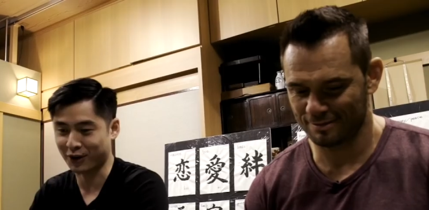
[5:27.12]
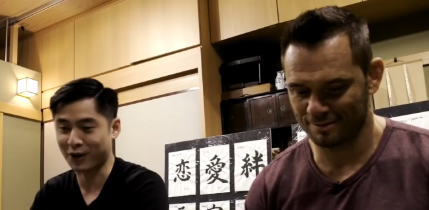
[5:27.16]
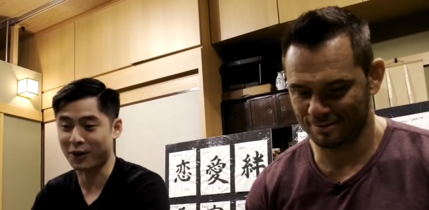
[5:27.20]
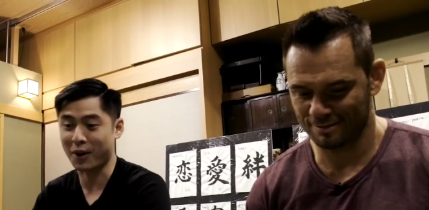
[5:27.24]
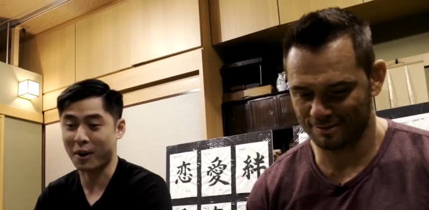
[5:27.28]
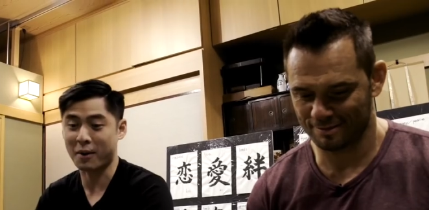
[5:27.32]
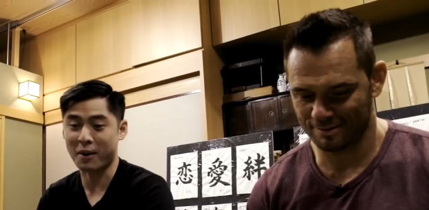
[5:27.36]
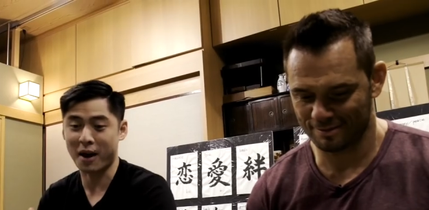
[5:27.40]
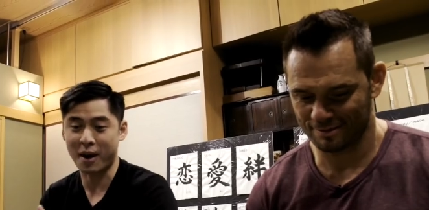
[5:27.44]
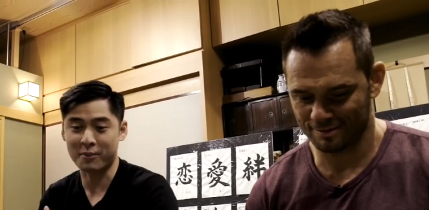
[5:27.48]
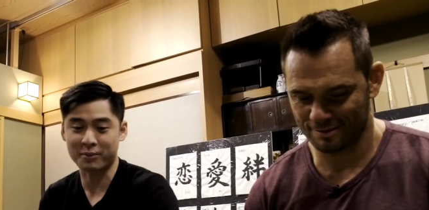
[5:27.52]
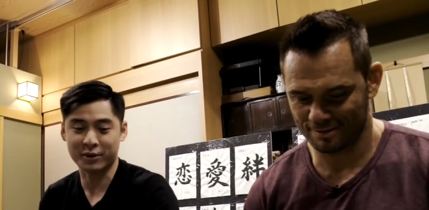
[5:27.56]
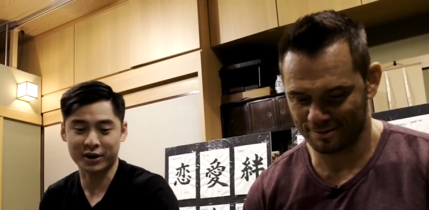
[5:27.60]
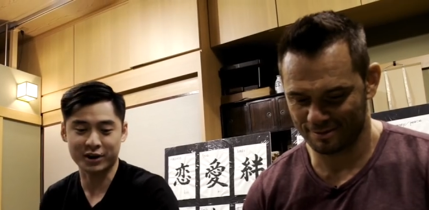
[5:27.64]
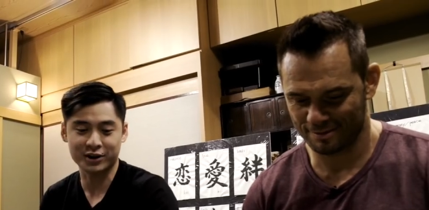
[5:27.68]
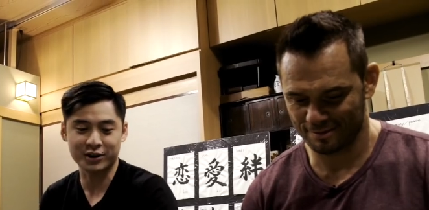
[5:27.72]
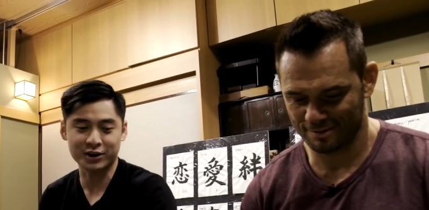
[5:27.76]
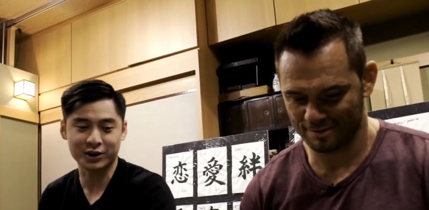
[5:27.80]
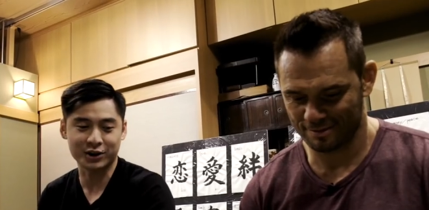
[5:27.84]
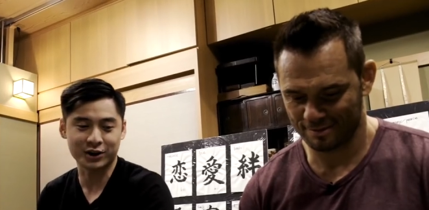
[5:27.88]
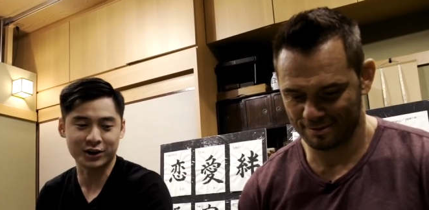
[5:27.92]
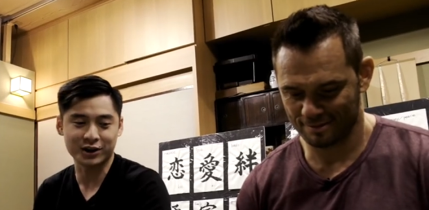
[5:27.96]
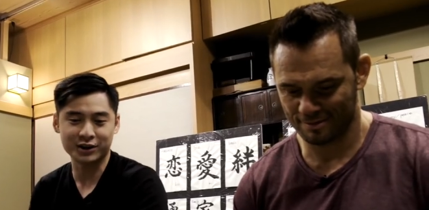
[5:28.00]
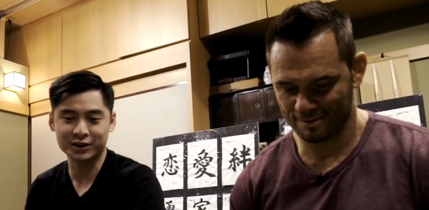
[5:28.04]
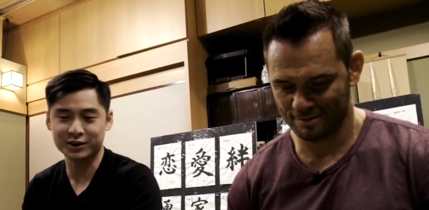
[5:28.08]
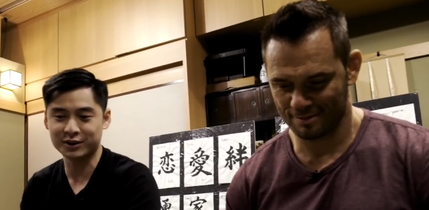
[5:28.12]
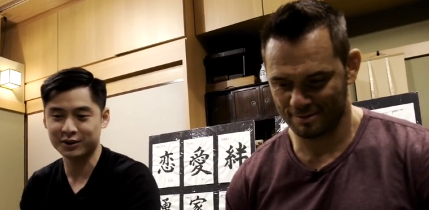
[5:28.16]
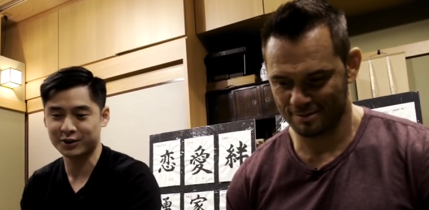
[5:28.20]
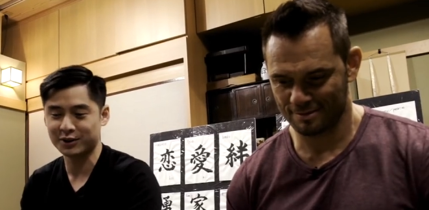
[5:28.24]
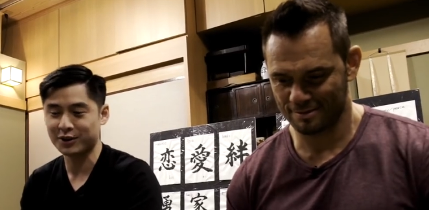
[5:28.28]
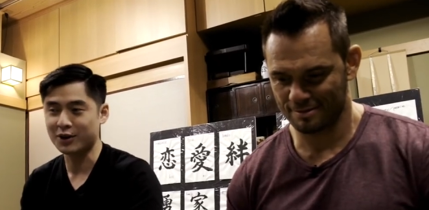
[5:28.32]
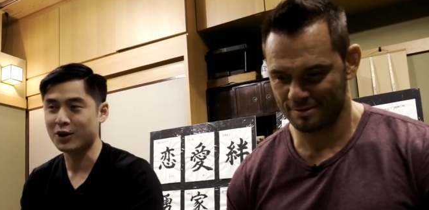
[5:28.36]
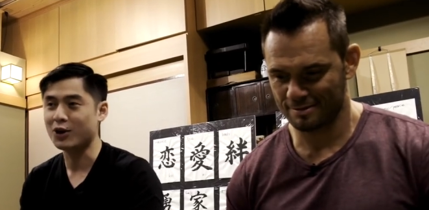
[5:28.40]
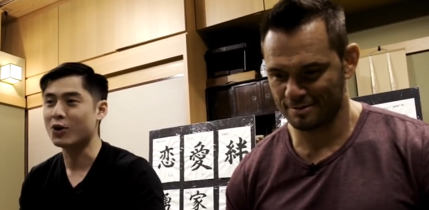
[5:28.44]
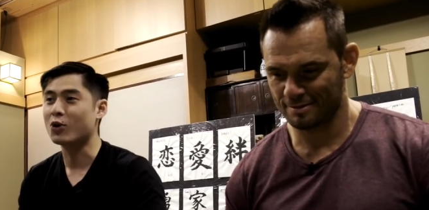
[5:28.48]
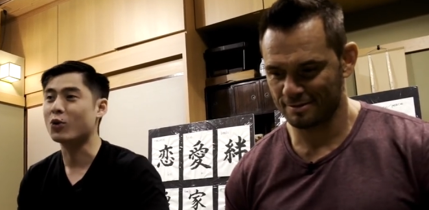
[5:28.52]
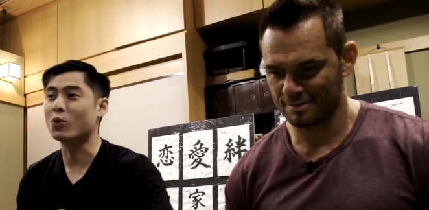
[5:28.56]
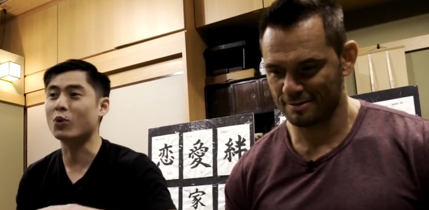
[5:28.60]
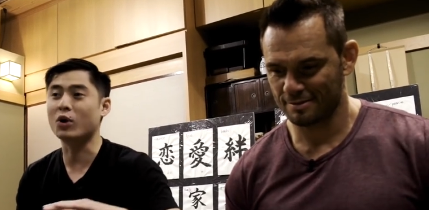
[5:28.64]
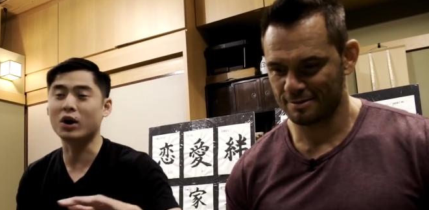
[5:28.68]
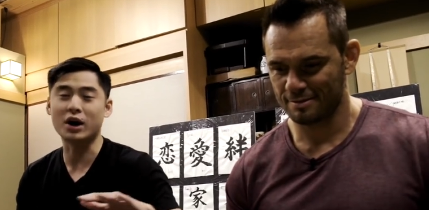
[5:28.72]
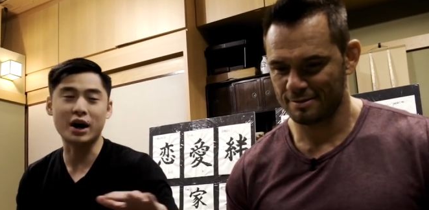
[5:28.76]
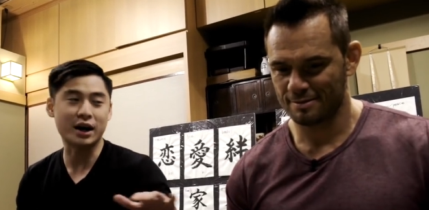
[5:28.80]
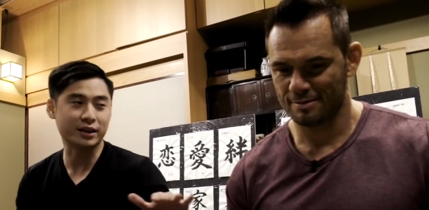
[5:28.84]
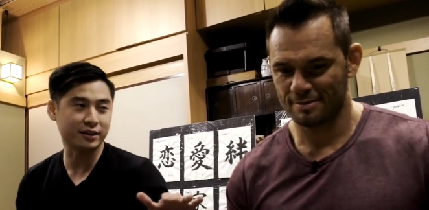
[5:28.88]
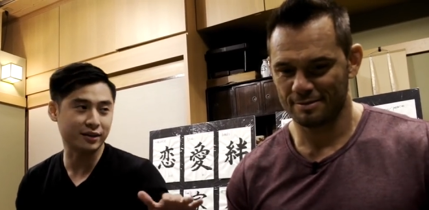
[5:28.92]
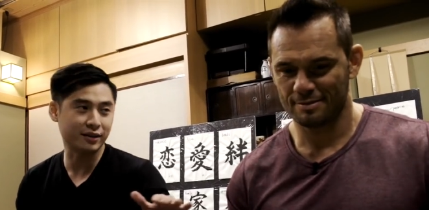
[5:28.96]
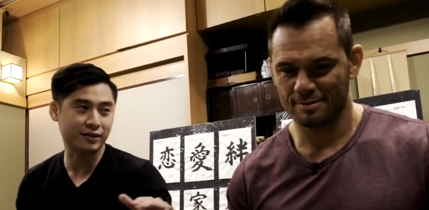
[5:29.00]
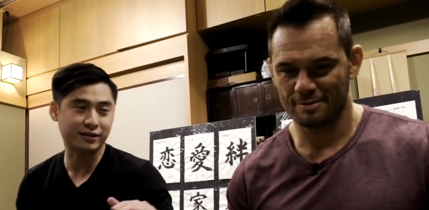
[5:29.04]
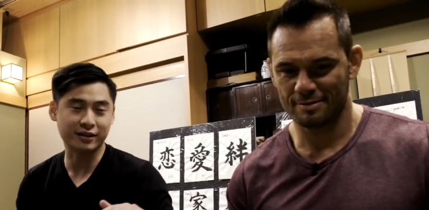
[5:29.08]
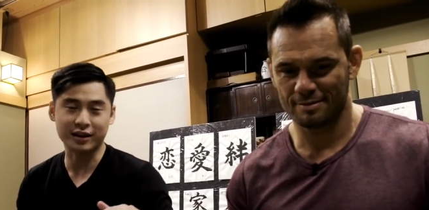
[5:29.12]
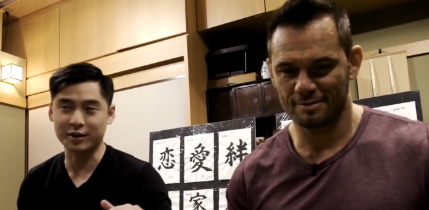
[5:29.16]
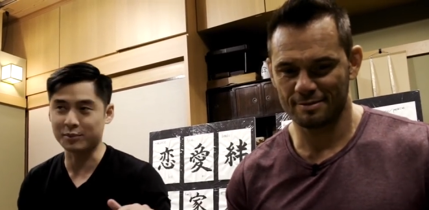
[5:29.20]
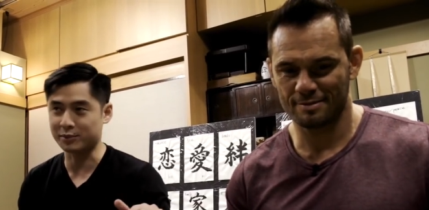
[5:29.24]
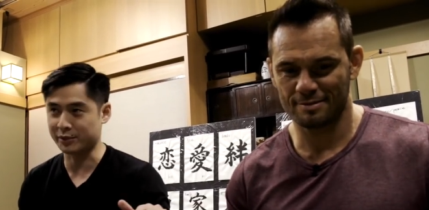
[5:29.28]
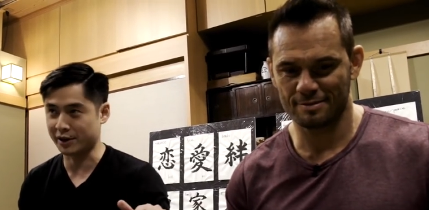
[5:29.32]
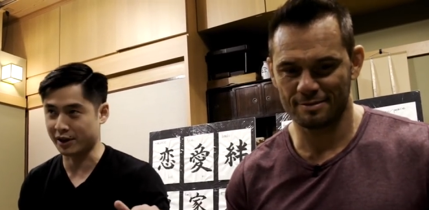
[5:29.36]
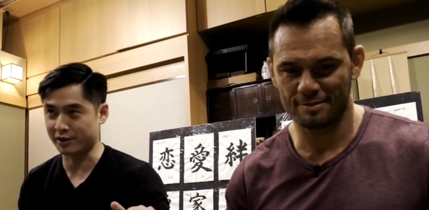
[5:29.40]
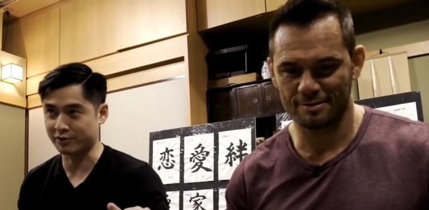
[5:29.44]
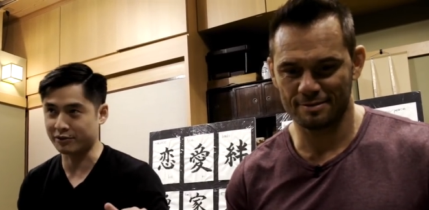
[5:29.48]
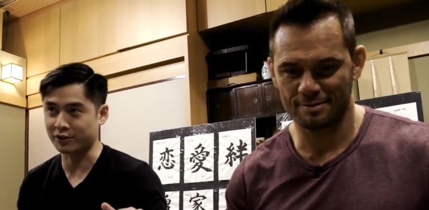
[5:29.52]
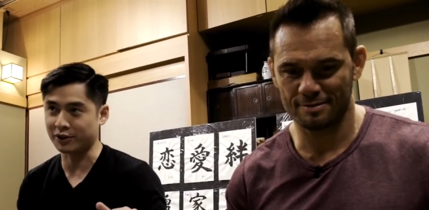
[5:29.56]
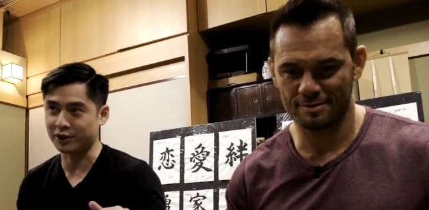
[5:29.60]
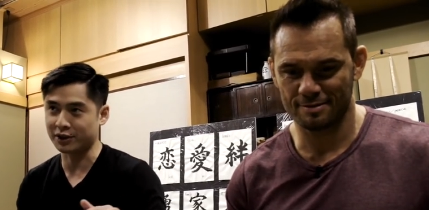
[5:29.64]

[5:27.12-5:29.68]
Speaker 1: So I, I'm here to learn. Right. We're at the same level.